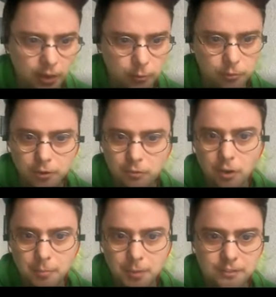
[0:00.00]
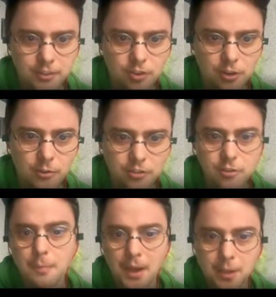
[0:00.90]
create a retrieval augmented
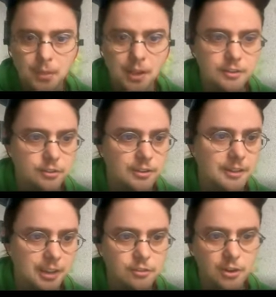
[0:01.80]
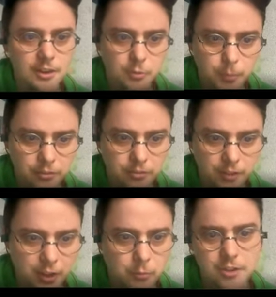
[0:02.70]
generation pipeline using LangChain
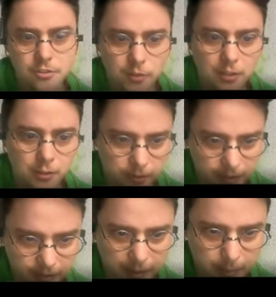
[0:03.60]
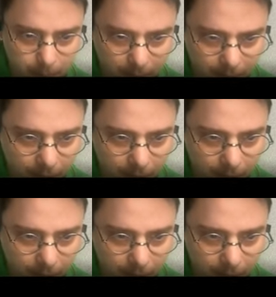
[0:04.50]
expression language. Follow these steps